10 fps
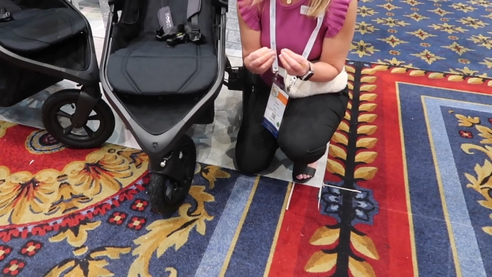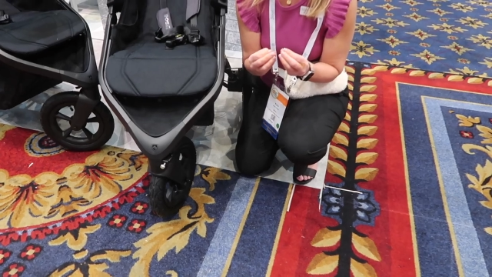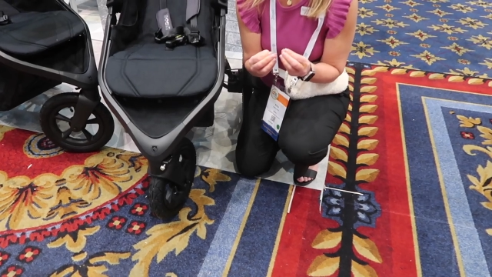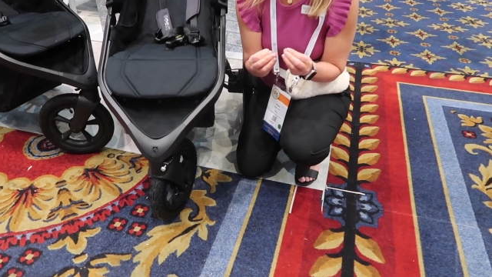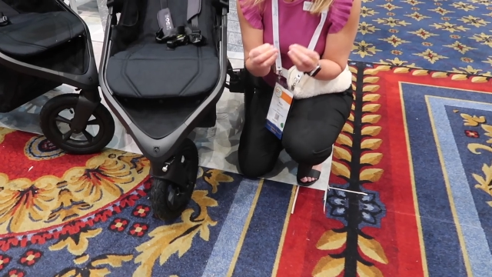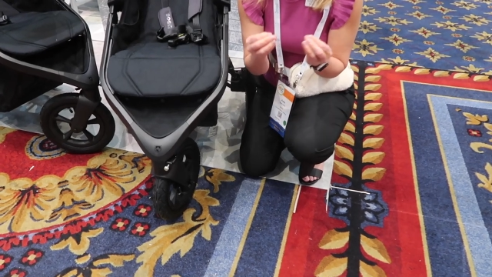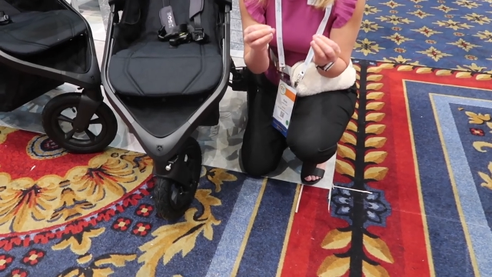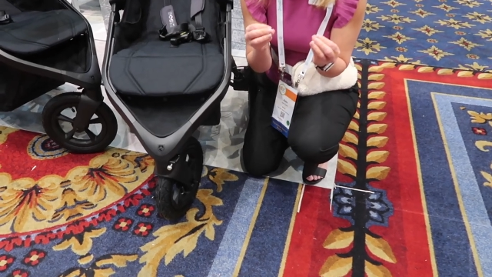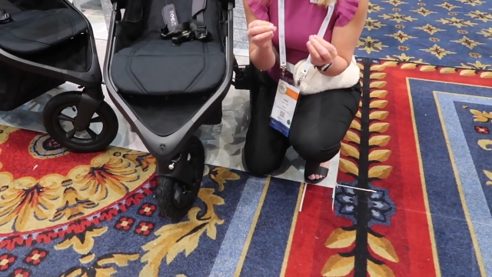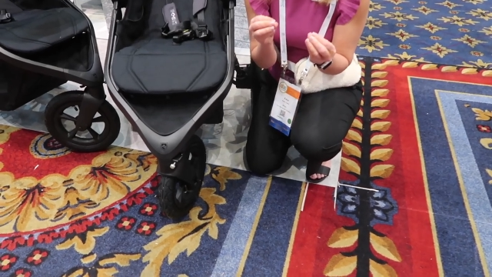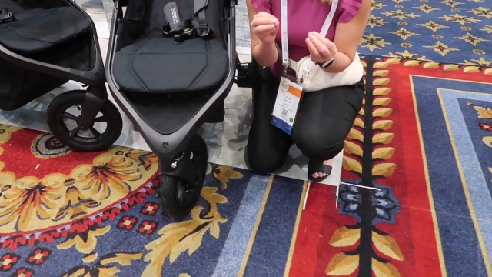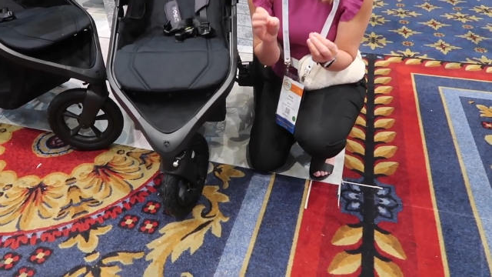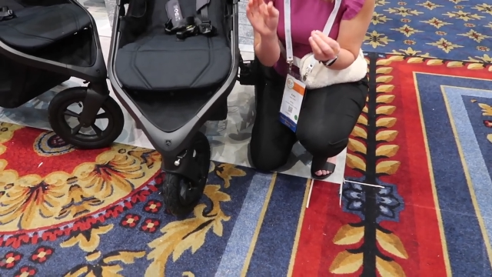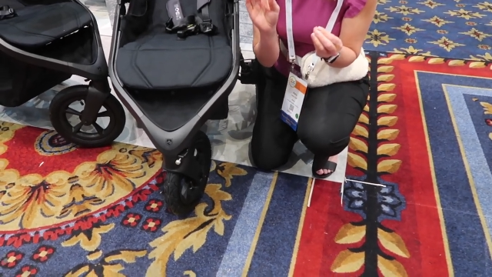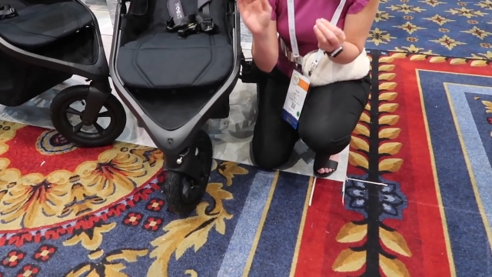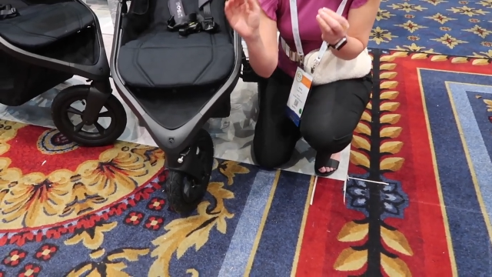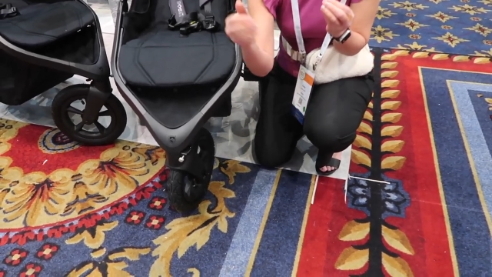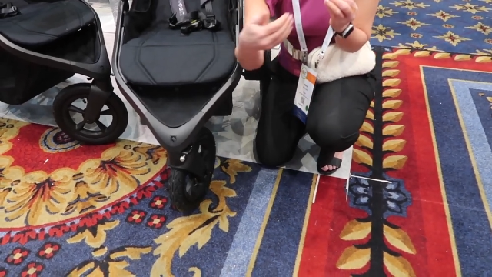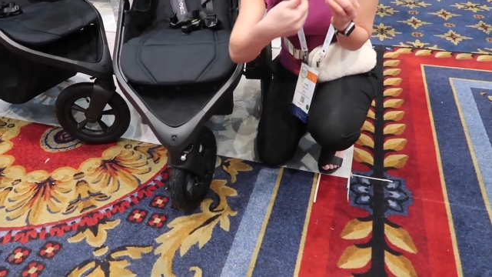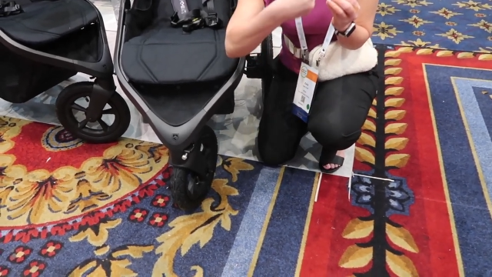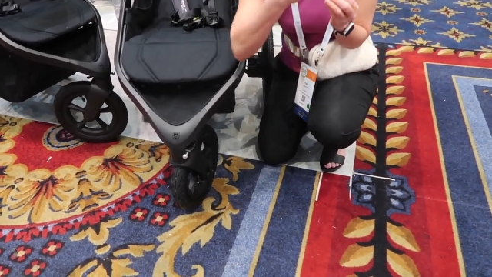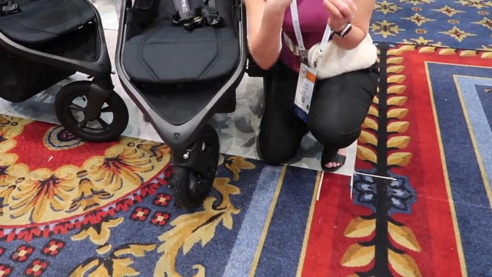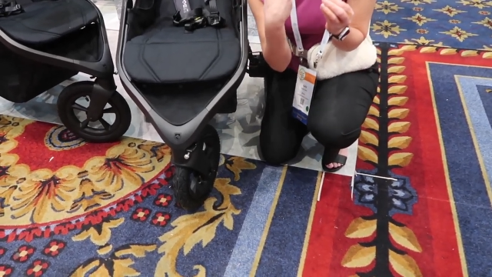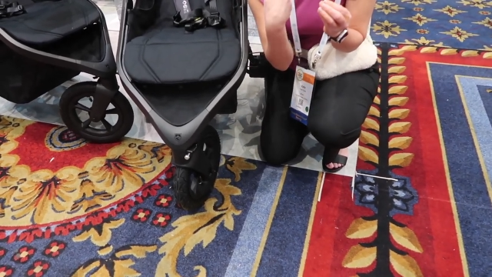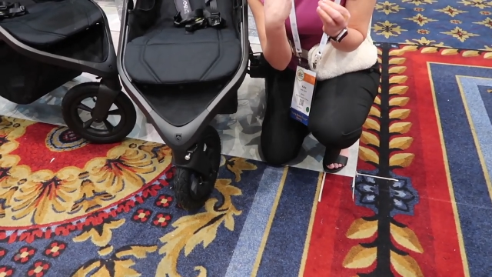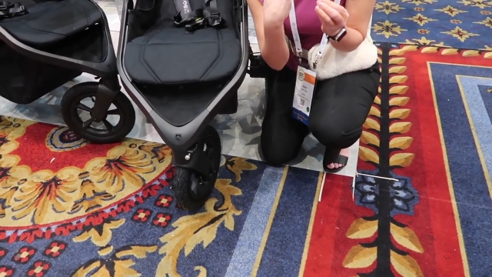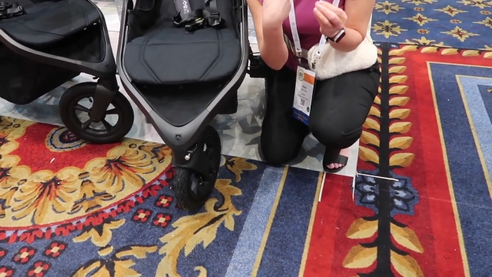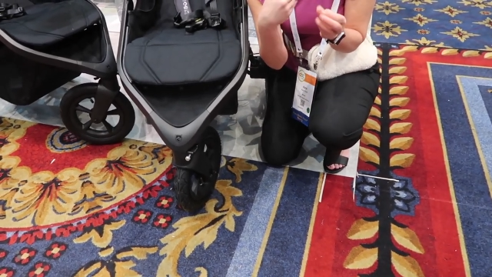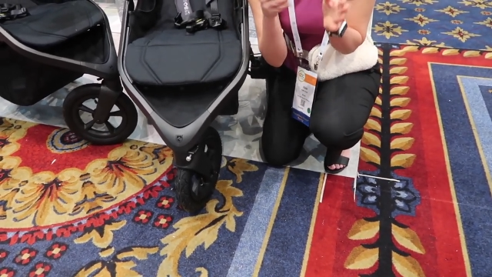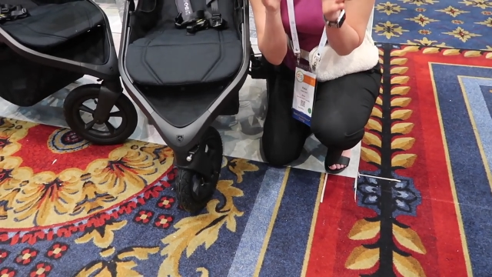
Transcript: (no speaker visible)